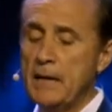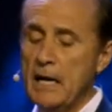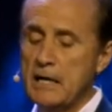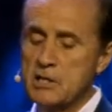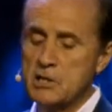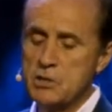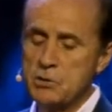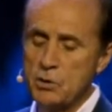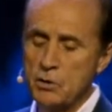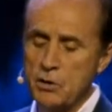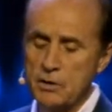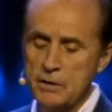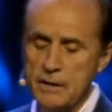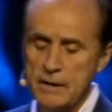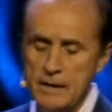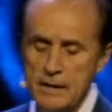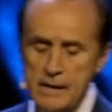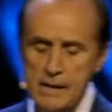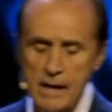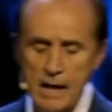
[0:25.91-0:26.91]
And I just
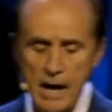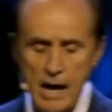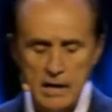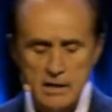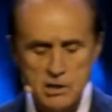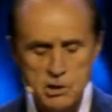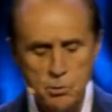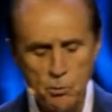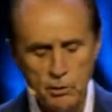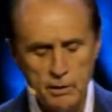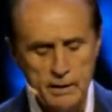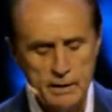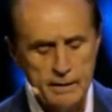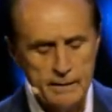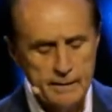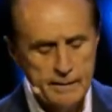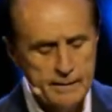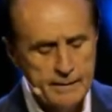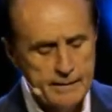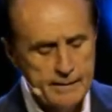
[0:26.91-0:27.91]
want
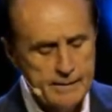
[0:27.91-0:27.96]
to